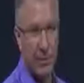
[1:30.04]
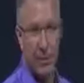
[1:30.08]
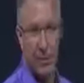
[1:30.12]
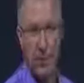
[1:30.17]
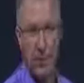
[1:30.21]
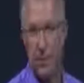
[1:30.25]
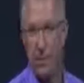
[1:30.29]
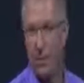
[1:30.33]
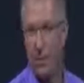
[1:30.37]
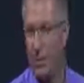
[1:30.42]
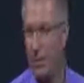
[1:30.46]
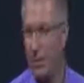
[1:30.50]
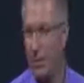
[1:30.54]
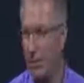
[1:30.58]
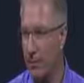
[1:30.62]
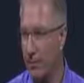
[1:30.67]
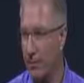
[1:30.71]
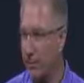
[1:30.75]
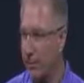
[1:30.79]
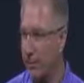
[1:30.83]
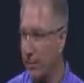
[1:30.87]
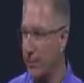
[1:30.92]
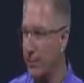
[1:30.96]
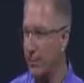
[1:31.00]

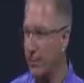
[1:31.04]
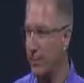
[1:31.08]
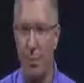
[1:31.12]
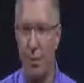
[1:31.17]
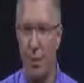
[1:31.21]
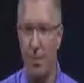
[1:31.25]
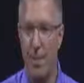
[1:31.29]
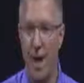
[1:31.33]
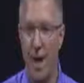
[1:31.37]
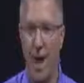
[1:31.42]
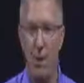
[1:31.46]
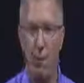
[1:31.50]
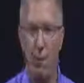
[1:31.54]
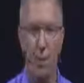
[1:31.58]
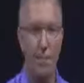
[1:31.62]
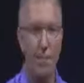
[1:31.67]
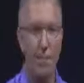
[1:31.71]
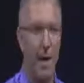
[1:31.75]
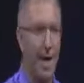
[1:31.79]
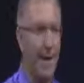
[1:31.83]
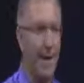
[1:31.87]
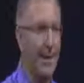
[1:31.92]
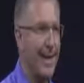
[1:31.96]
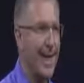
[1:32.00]
Activate your iPad
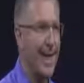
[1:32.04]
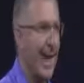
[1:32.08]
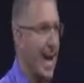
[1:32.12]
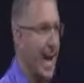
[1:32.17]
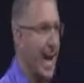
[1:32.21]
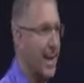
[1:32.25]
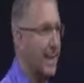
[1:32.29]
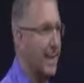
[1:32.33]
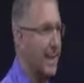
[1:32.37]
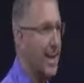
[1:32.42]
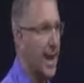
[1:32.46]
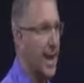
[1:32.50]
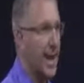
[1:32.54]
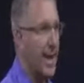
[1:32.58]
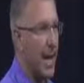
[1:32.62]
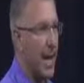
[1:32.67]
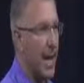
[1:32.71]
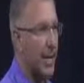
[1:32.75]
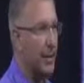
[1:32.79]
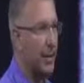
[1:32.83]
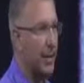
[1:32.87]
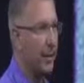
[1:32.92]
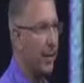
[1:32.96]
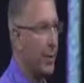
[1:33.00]
Pro 2.
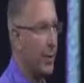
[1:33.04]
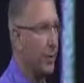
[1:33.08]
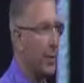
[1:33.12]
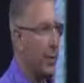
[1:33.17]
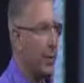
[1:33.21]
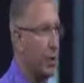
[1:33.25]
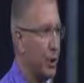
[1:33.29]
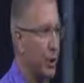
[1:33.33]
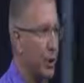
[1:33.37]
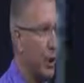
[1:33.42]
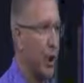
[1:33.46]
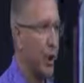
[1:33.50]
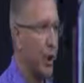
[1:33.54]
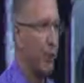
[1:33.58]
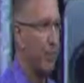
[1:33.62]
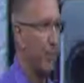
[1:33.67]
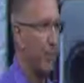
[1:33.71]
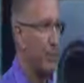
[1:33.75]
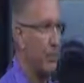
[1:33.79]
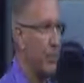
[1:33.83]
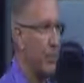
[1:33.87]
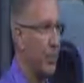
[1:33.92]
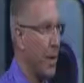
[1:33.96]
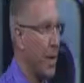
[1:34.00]
You
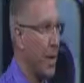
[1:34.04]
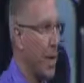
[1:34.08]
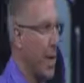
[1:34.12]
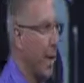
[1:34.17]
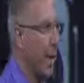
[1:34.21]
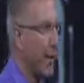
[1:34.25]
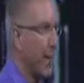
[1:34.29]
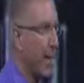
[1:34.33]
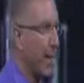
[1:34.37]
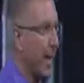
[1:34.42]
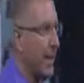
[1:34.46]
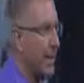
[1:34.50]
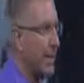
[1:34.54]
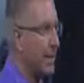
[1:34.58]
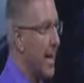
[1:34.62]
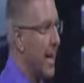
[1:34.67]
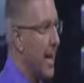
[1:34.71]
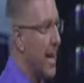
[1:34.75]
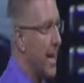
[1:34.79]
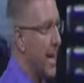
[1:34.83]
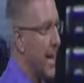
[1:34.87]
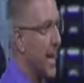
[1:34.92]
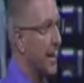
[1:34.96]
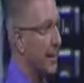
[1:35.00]
need to connect to a
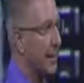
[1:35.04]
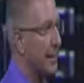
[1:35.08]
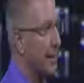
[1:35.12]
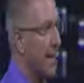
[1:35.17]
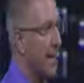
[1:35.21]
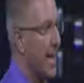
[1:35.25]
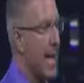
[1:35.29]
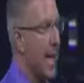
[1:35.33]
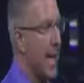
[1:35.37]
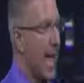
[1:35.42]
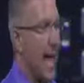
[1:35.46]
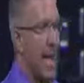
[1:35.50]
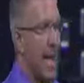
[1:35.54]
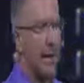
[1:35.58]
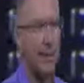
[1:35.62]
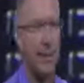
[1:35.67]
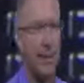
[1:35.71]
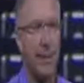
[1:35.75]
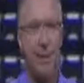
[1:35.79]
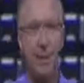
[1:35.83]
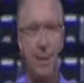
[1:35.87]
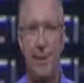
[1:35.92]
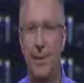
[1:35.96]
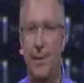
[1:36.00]
Wi-Fi
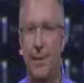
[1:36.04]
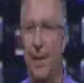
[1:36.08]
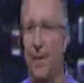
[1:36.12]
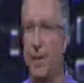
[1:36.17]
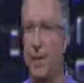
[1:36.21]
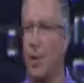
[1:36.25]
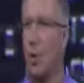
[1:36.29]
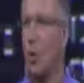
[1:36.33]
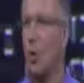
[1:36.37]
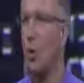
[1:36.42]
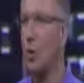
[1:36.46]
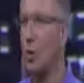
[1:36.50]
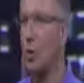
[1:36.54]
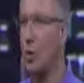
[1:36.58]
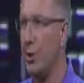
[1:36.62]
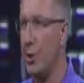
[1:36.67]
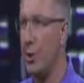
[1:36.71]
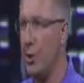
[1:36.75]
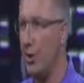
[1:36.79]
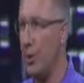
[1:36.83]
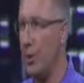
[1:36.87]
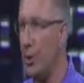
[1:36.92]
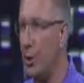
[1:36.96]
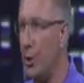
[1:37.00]
network, cellular
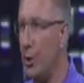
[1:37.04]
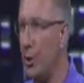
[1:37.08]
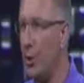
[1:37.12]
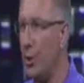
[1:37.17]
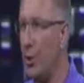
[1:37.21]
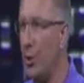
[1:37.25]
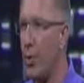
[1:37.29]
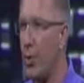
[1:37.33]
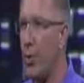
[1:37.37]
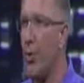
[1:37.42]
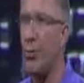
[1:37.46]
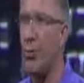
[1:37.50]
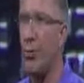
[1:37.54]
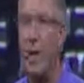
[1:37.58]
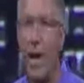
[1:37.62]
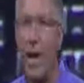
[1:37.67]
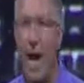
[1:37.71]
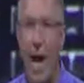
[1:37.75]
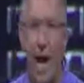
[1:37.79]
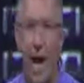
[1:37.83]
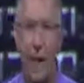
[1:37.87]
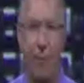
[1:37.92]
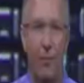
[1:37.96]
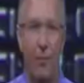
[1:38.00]
network, or
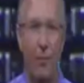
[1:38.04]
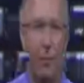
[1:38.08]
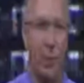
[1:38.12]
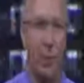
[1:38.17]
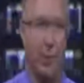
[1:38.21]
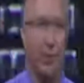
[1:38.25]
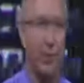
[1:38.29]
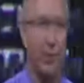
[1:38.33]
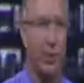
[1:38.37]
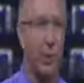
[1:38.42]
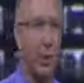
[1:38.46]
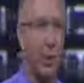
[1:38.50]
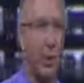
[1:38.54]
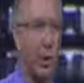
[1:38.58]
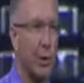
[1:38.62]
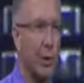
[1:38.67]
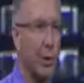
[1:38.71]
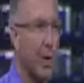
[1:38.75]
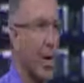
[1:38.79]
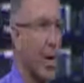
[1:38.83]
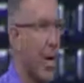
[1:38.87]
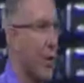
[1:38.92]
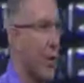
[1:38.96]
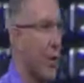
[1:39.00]
iTunes to
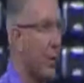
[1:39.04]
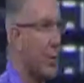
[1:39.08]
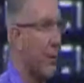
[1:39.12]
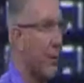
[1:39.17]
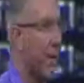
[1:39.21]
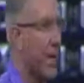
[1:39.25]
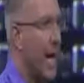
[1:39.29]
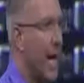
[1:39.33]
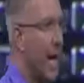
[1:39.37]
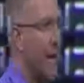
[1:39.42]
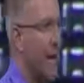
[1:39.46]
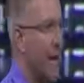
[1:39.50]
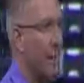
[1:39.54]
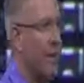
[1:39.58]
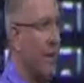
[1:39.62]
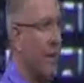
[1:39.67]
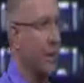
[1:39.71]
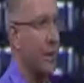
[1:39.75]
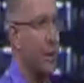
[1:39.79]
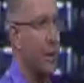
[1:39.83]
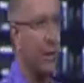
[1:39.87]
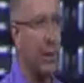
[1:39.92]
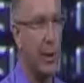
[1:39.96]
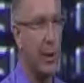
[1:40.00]
activate and
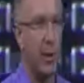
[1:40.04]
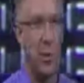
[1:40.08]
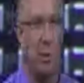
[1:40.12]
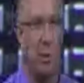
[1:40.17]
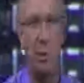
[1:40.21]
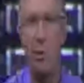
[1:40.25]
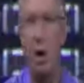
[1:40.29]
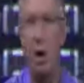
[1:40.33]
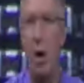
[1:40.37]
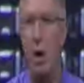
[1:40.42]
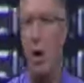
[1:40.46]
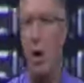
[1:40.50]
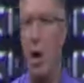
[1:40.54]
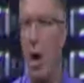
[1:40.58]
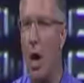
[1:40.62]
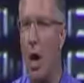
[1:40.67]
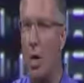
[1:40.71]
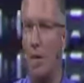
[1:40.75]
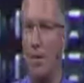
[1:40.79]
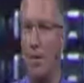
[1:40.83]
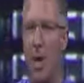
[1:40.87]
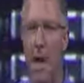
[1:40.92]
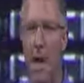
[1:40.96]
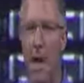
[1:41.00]
continue setting up
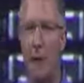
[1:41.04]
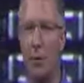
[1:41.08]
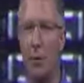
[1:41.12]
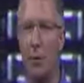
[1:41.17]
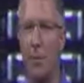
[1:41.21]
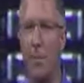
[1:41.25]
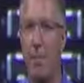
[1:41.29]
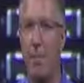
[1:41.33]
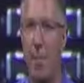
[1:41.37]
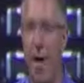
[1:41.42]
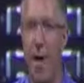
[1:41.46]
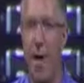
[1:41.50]
your device.